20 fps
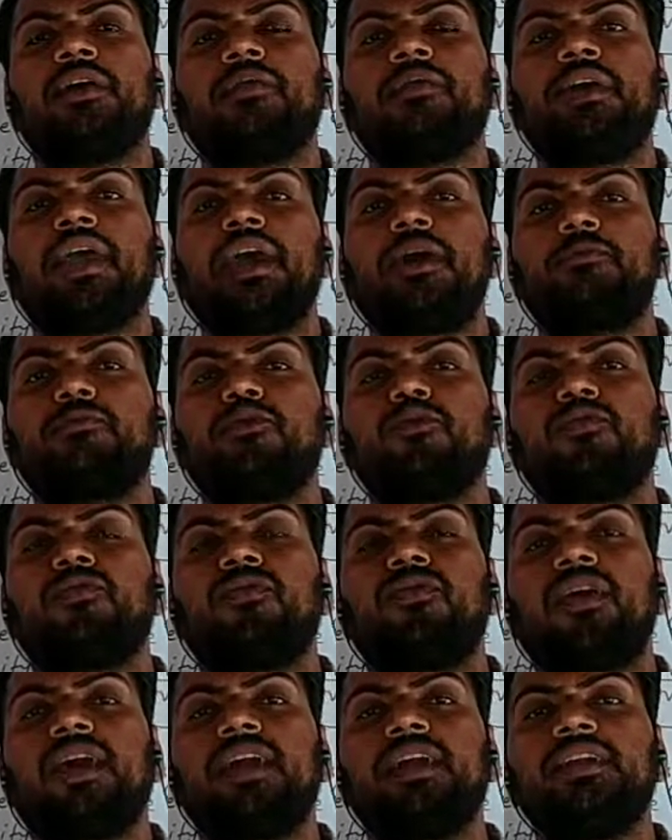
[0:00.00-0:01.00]
we have to
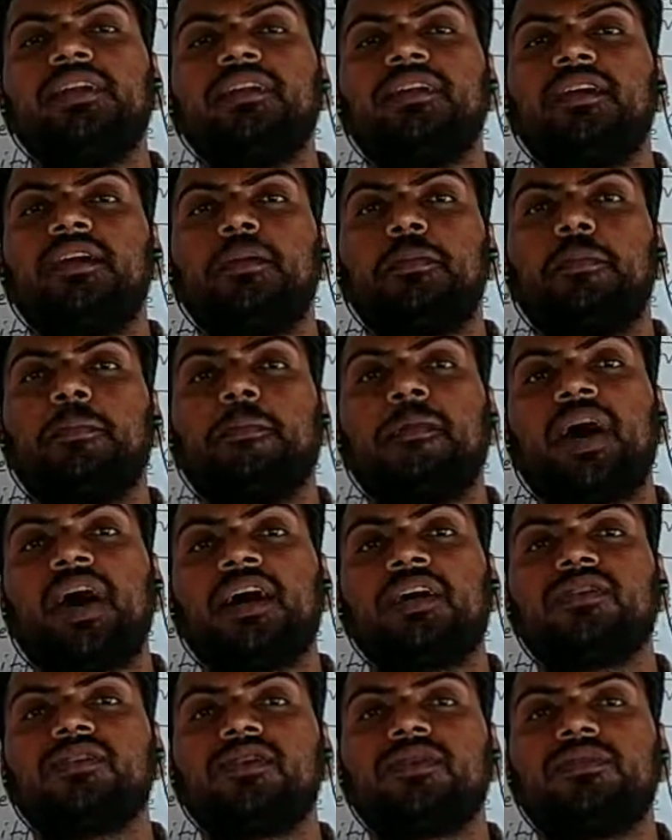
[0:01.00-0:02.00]
find the
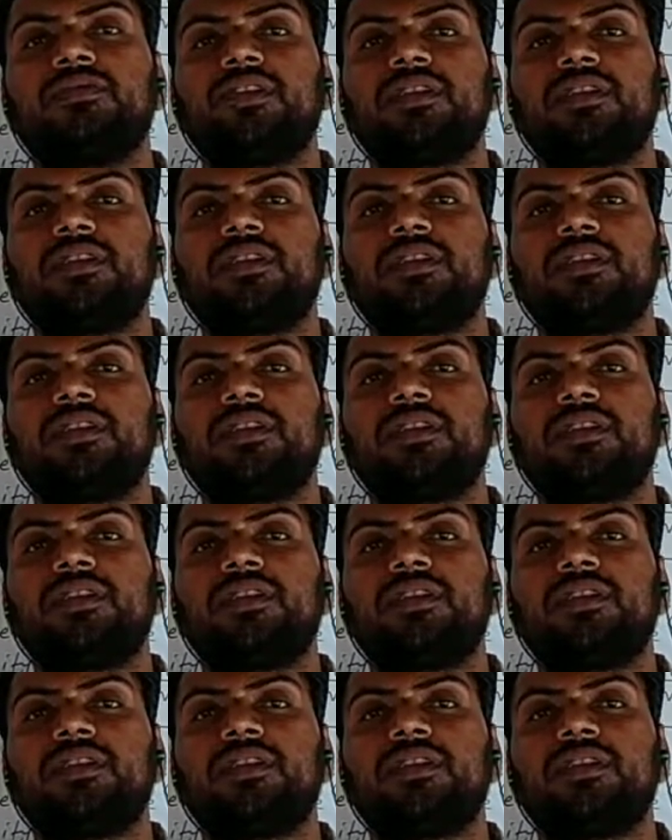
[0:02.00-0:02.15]
mass of